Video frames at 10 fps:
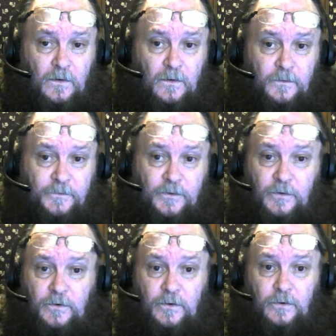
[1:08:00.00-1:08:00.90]
Do
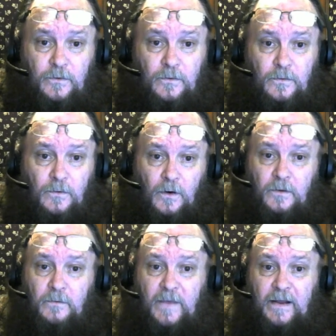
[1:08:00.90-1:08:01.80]
you
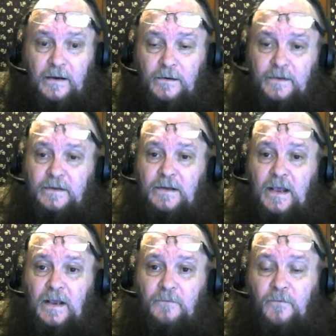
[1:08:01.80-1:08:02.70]
automatically
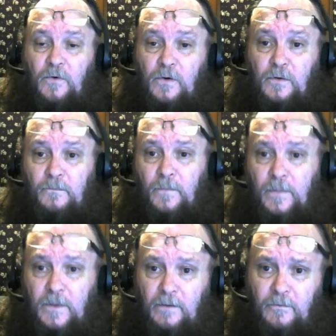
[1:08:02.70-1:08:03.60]
take form
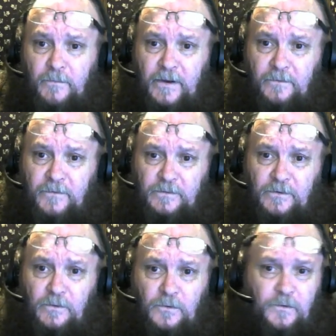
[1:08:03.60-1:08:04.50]
of a
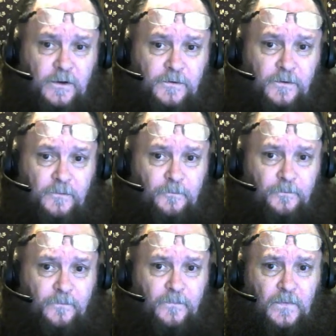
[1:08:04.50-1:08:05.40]
metaphysical creature
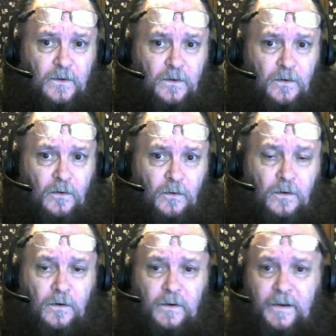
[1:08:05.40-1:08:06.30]

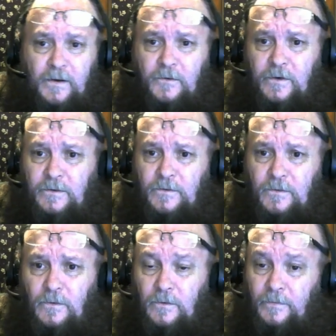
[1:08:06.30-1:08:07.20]
or a creature
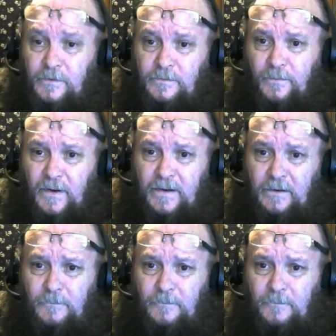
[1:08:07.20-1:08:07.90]
on this plane?